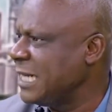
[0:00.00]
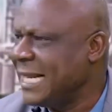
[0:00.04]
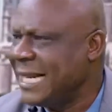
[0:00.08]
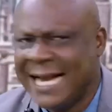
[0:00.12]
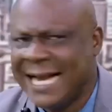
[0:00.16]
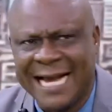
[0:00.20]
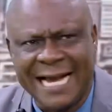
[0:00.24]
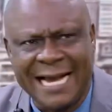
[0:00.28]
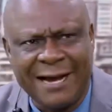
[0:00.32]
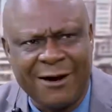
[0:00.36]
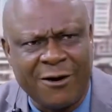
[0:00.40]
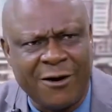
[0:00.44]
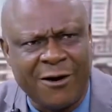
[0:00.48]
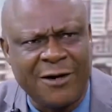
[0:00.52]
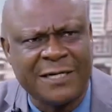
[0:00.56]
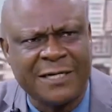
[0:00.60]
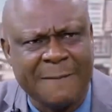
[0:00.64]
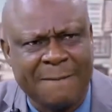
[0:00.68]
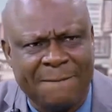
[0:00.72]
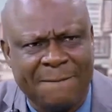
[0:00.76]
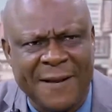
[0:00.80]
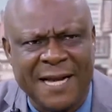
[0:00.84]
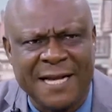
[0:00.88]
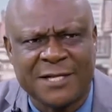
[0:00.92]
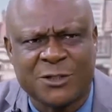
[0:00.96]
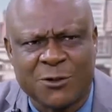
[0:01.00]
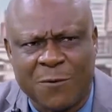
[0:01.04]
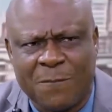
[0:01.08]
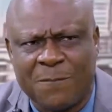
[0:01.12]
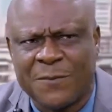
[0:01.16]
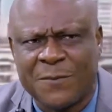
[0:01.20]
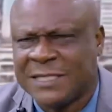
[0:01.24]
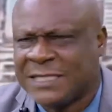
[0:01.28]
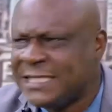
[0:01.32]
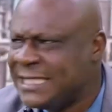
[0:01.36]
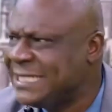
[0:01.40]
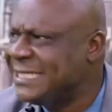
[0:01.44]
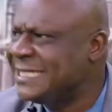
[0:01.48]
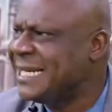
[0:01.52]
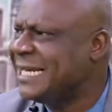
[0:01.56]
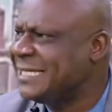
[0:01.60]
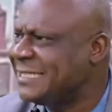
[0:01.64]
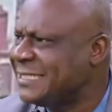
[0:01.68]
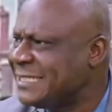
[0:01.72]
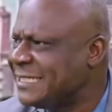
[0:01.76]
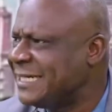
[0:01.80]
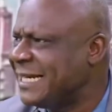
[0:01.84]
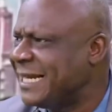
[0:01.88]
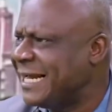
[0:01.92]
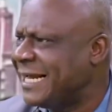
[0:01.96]
Are all the banks operating in
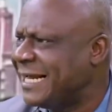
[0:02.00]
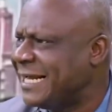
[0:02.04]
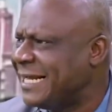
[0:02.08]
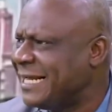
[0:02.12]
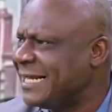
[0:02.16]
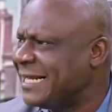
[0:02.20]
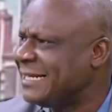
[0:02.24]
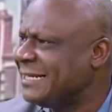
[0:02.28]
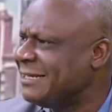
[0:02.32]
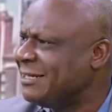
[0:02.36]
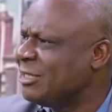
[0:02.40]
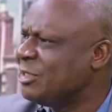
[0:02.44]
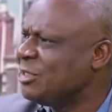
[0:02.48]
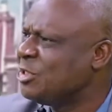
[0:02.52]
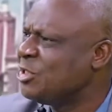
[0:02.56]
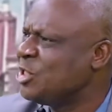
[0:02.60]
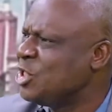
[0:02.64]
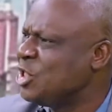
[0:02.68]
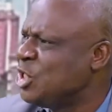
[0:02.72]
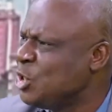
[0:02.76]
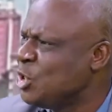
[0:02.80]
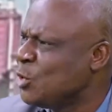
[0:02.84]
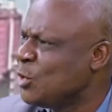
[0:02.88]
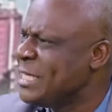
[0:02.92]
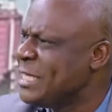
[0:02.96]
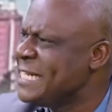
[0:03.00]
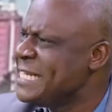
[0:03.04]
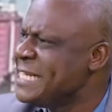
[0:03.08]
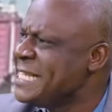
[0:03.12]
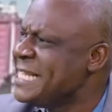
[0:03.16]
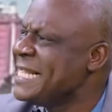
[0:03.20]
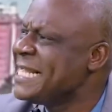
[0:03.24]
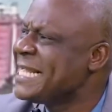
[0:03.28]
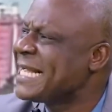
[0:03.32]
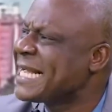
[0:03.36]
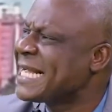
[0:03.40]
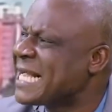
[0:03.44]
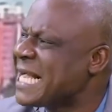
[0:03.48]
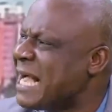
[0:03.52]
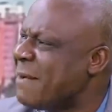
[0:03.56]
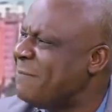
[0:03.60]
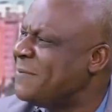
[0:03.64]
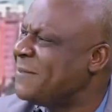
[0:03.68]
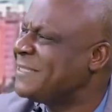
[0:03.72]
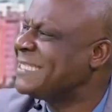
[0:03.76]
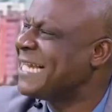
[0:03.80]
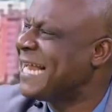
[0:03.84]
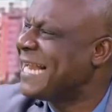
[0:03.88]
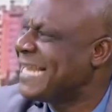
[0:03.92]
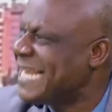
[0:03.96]
Nigeria duly
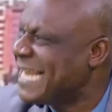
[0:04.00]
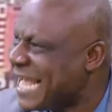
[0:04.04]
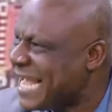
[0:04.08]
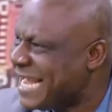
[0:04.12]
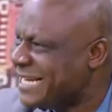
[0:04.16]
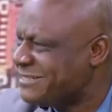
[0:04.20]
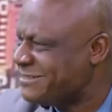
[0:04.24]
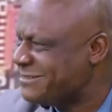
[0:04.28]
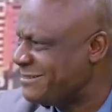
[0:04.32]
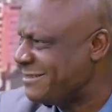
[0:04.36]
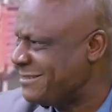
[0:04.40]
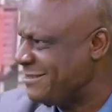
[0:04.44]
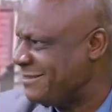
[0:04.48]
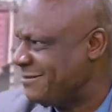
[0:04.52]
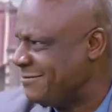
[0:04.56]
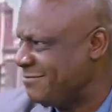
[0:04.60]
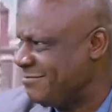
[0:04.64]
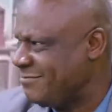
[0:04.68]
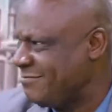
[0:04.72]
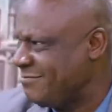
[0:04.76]
capitalized?